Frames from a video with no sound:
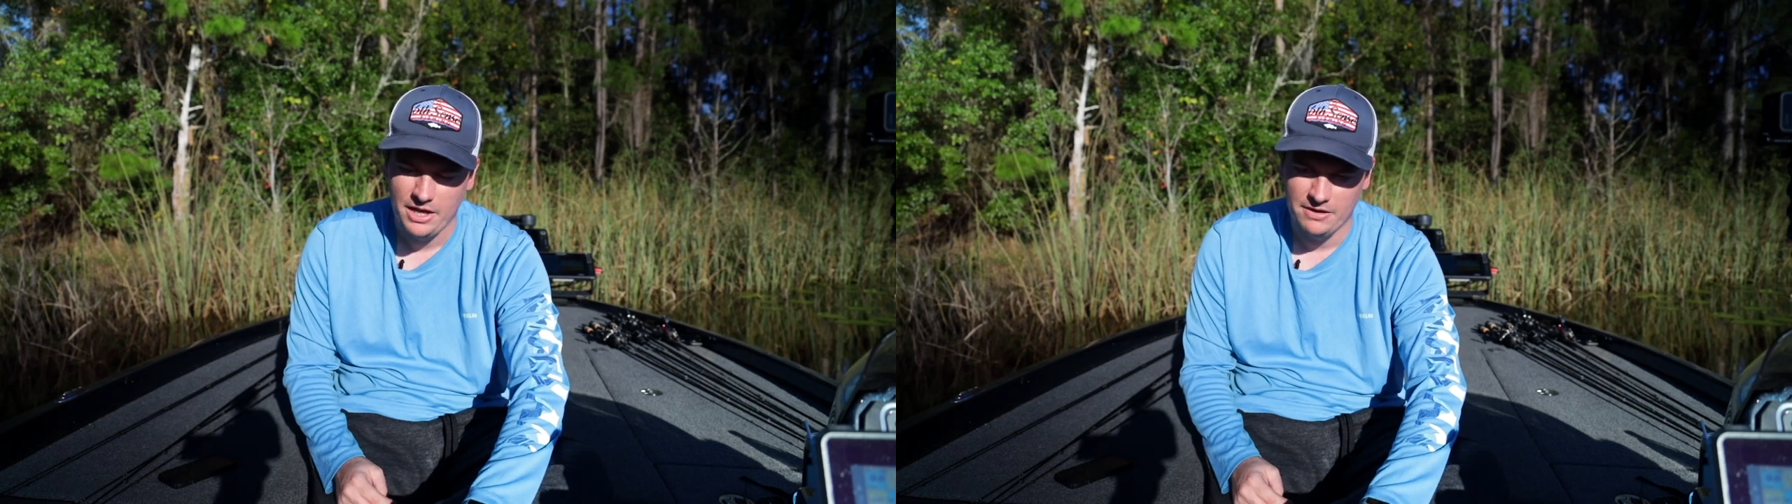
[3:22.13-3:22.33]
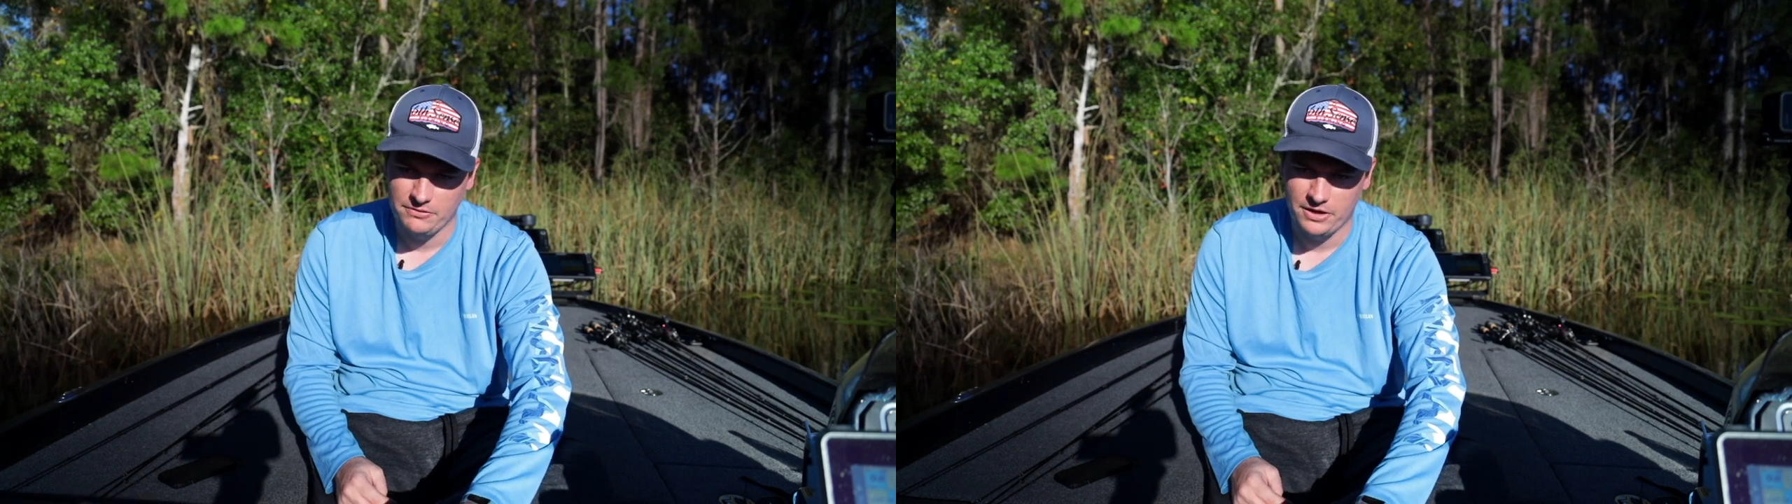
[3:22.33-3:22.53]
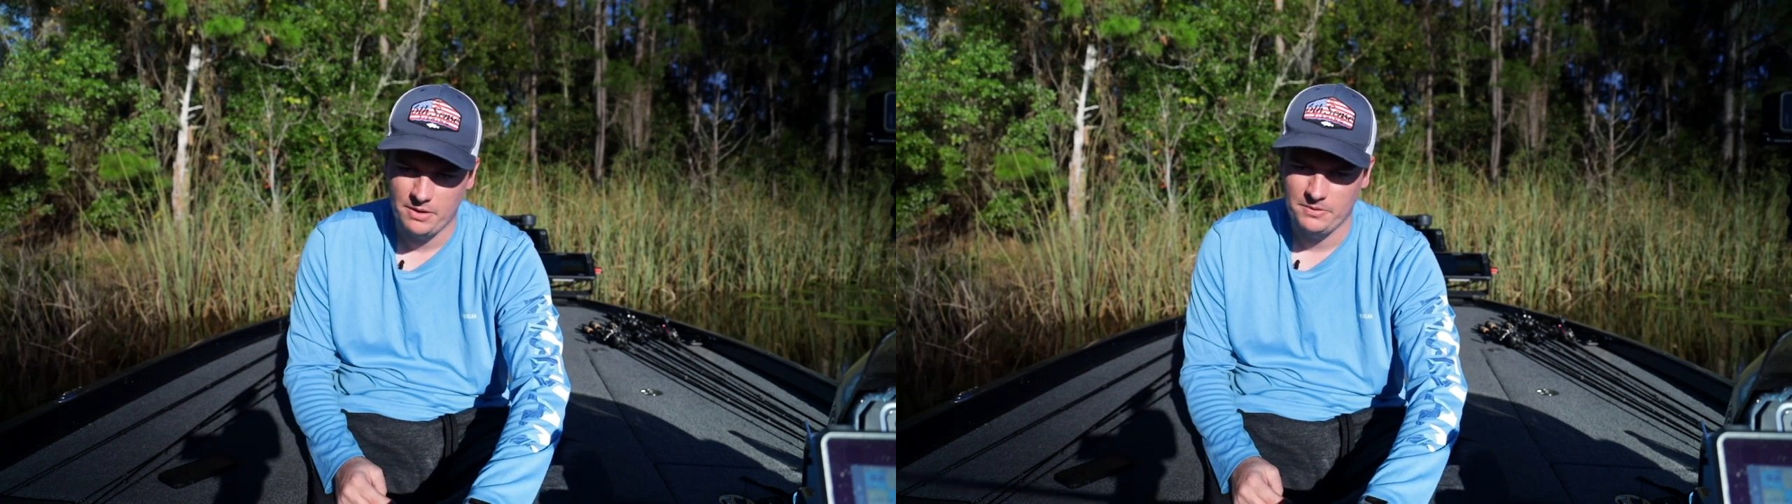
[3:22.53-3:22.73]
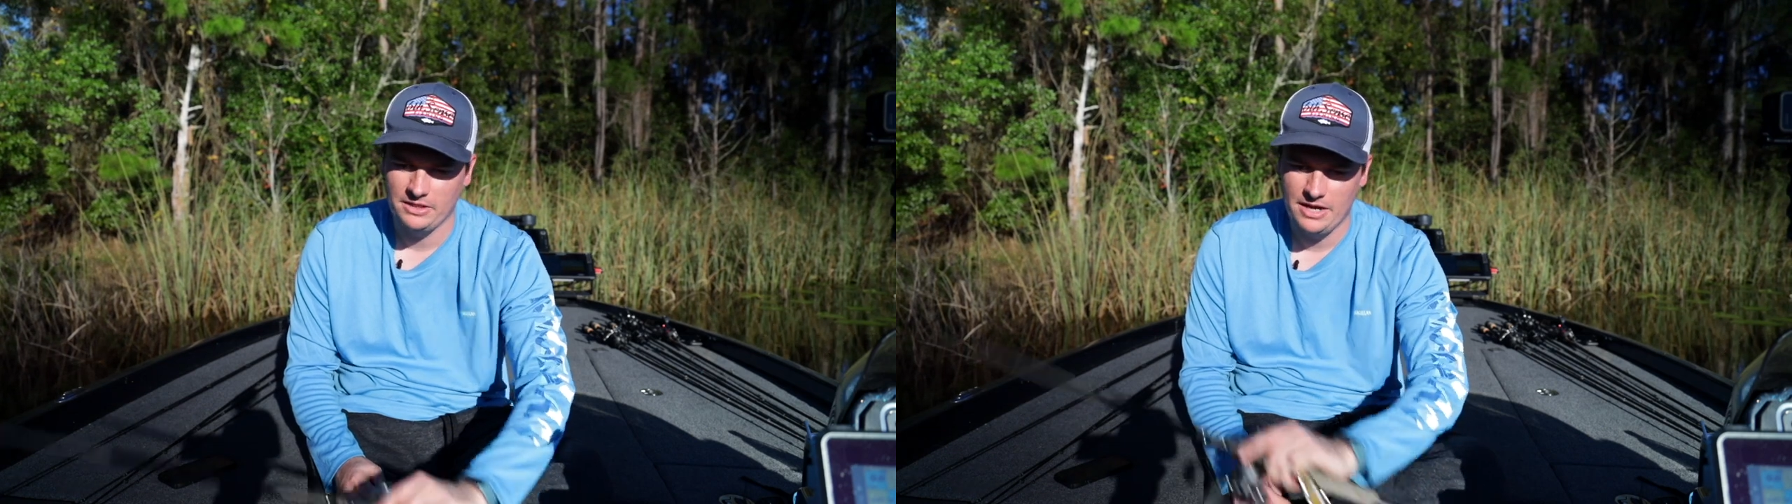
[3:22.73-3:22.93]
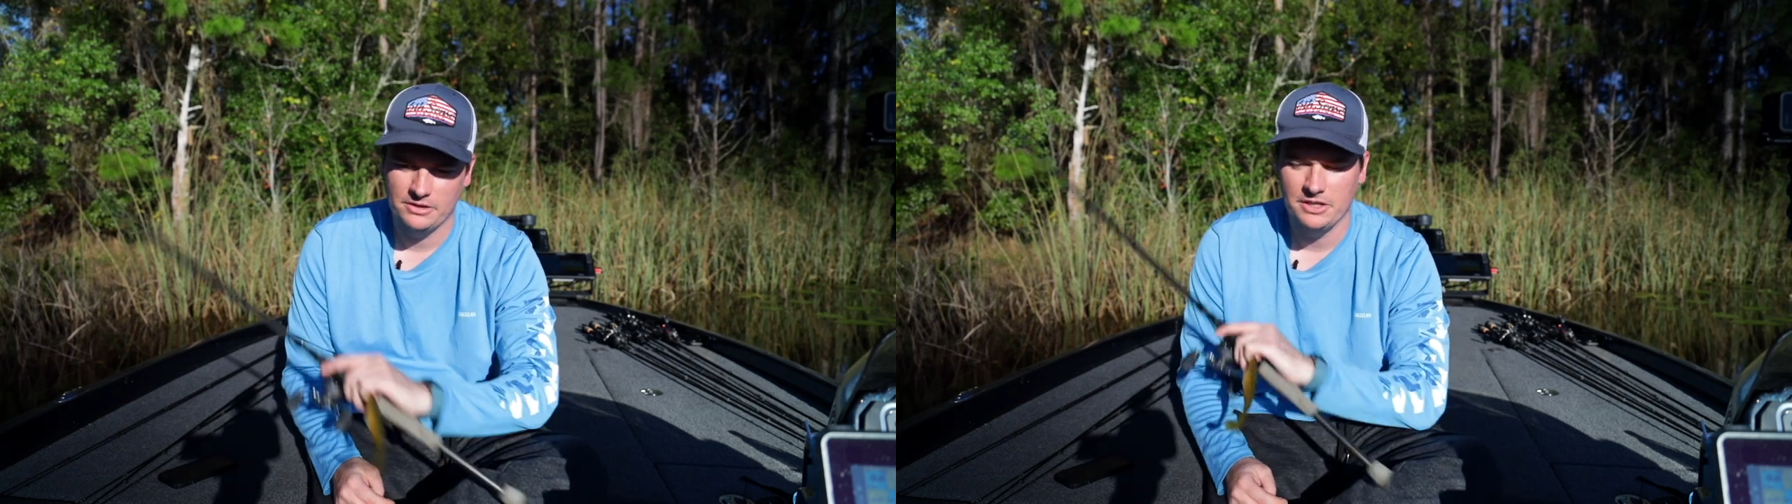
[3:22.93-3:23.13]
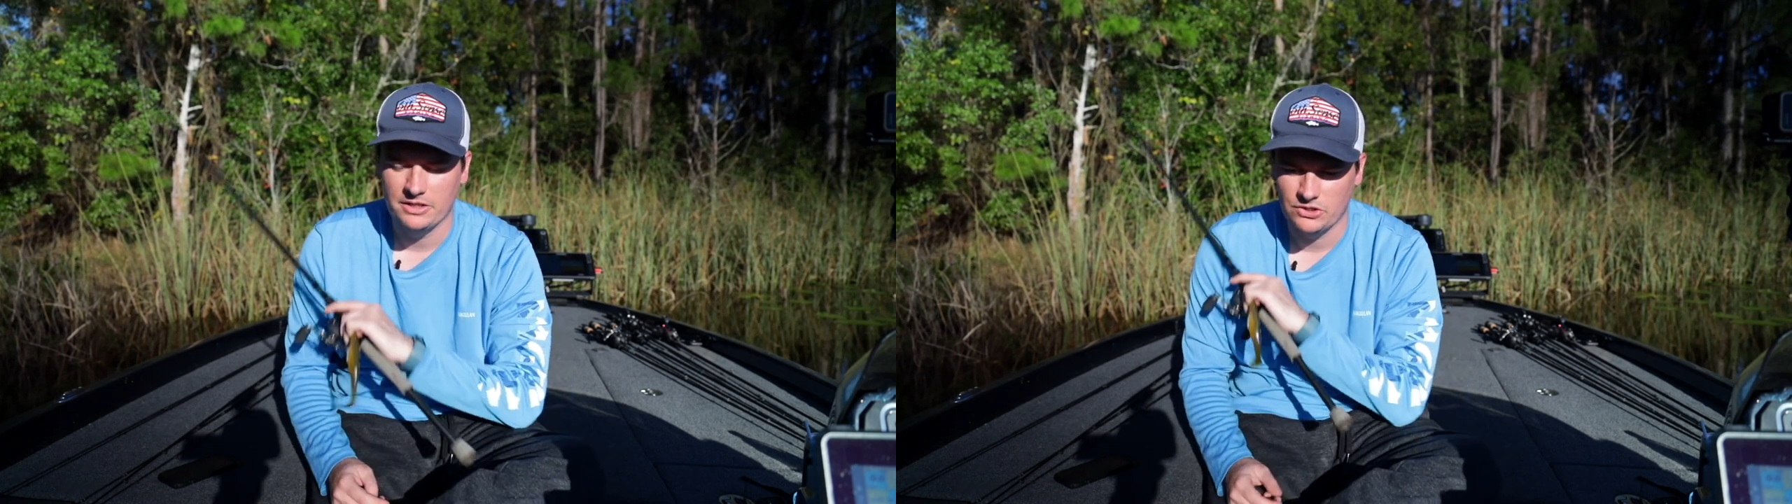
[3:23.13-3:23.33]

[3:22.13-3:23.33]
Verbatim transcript: if you're coming down here.